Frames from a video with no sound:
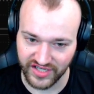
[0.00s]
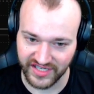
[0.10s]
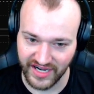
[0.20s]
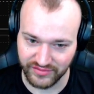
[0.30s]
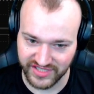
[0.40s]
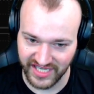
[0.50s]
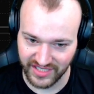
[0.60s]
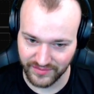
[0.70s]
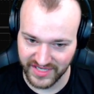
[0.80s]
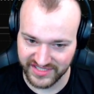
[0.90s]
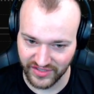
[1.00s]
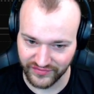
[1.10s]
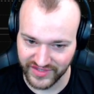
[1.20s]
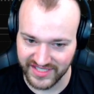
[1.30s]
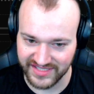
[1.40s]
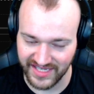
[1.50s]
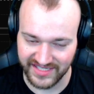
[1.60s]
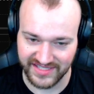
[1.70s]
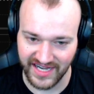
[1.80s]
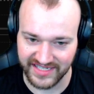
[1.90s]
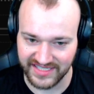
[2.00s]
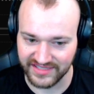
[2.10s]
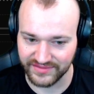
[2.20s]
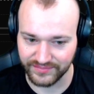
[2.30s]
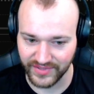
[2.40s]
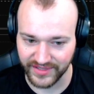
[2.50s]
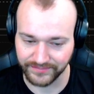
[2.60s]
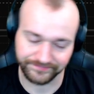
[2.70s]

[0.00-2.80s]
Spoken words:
and I was kicking myself these days that I didn't, but